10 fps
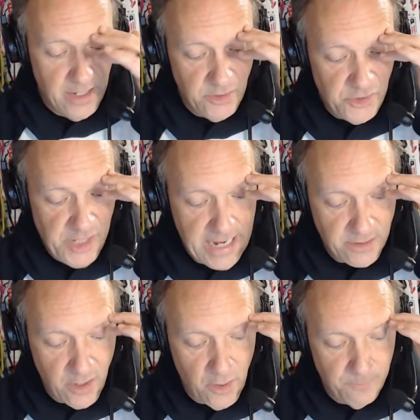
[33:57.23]

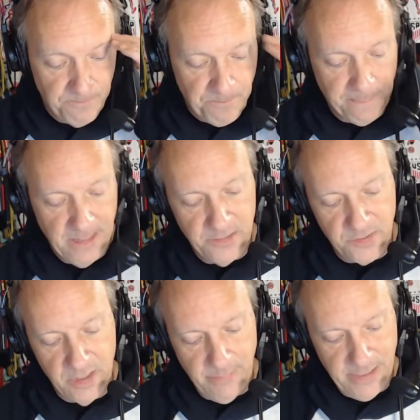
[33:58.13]
Chatco is
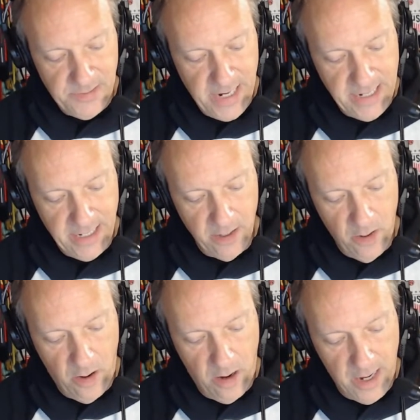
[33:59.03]
going to be taking
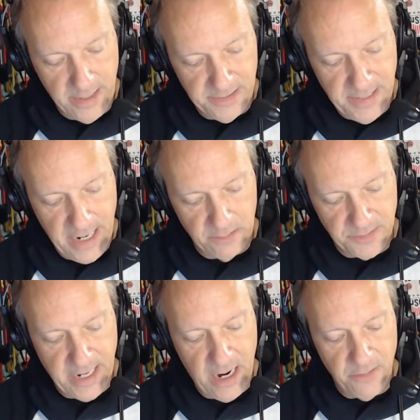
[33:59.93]
on Towns
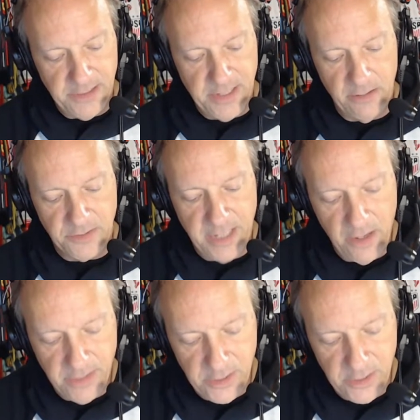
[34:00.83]
County. Towns County